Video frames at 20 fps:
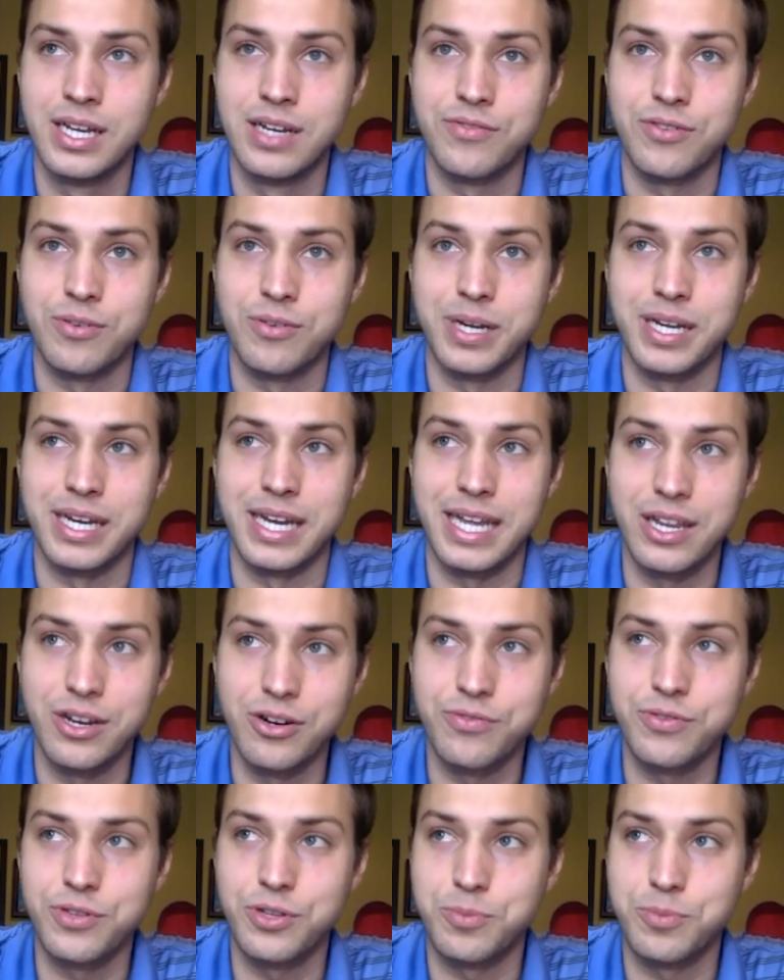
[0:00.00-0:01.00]
from an
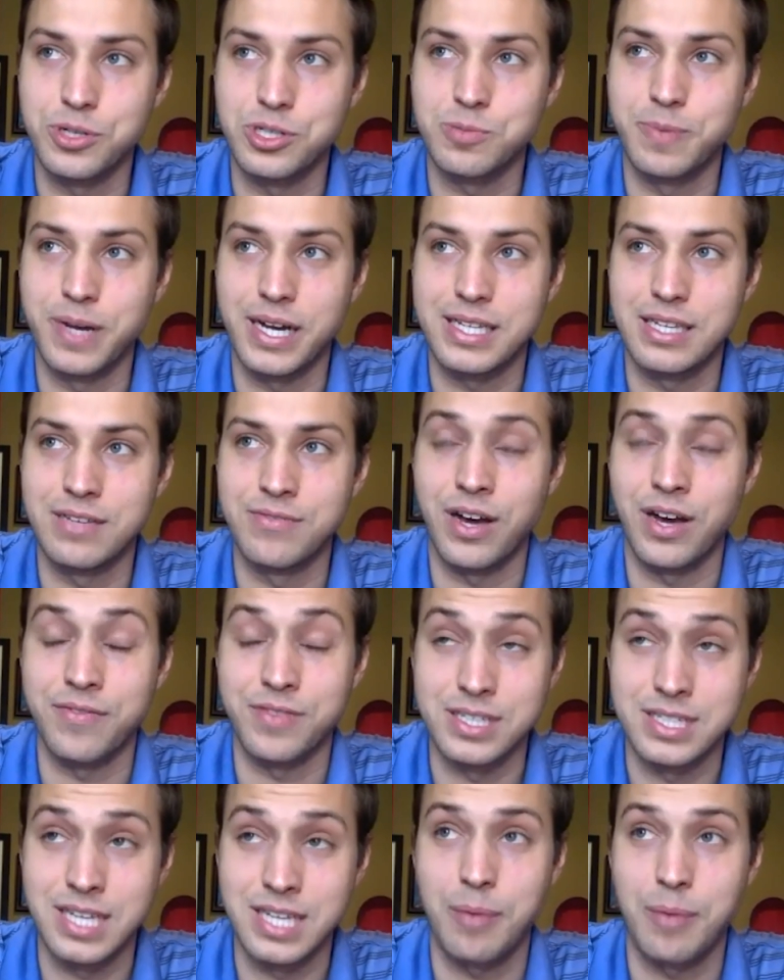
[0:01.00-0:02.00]
interview perspective, off the
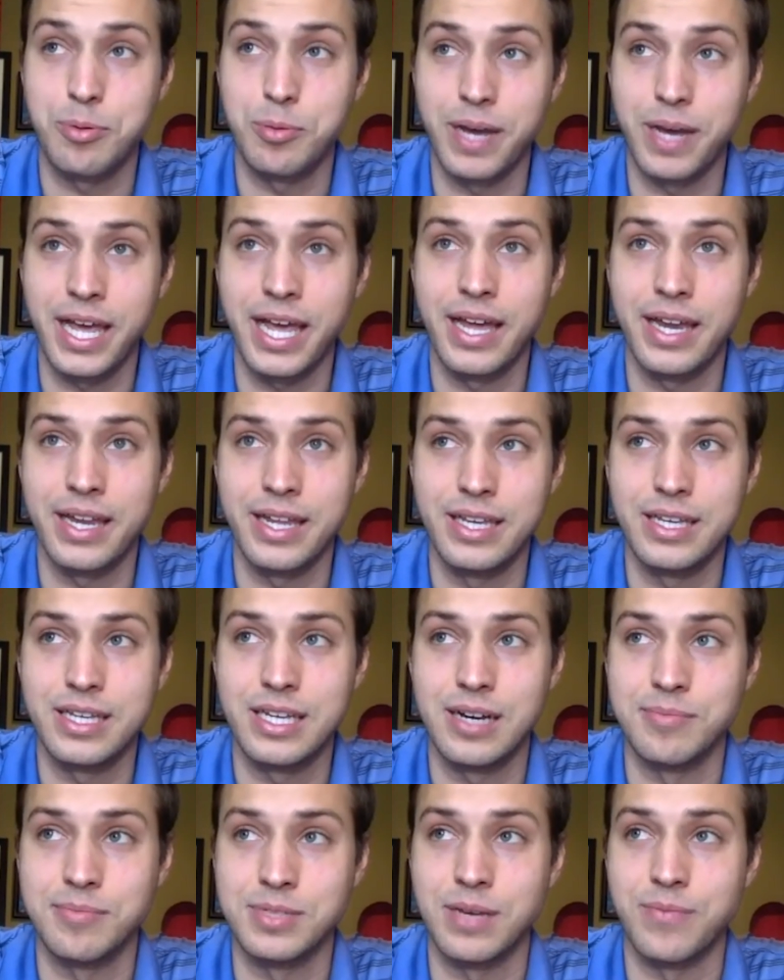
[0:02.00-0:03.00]
top of my head, he
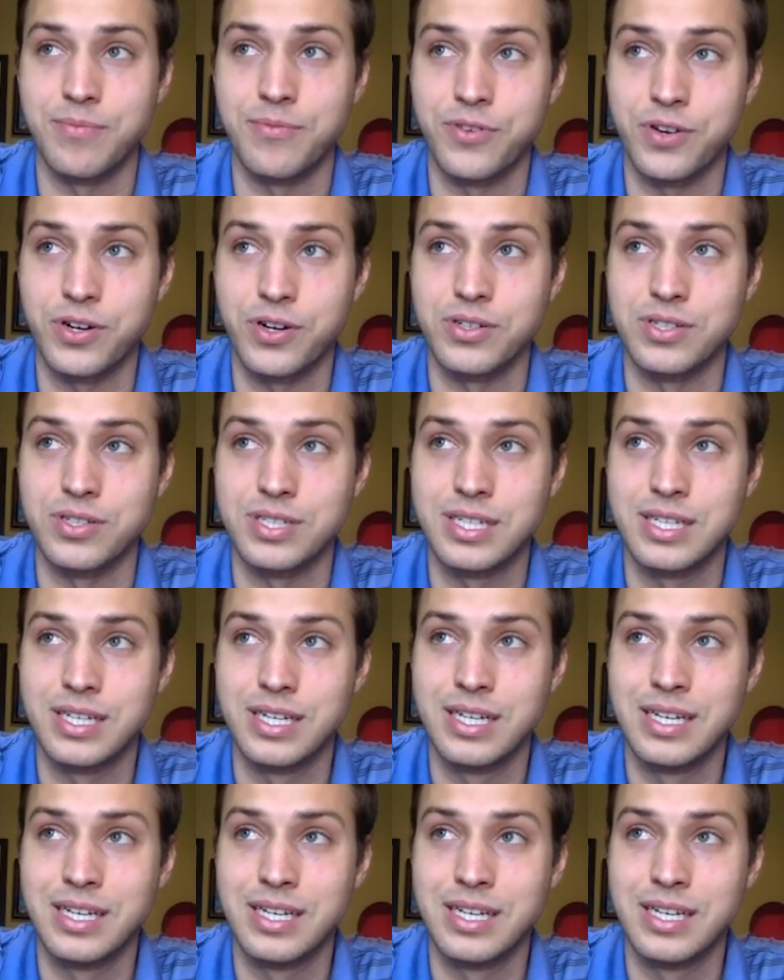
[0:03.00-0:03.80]
comes up first.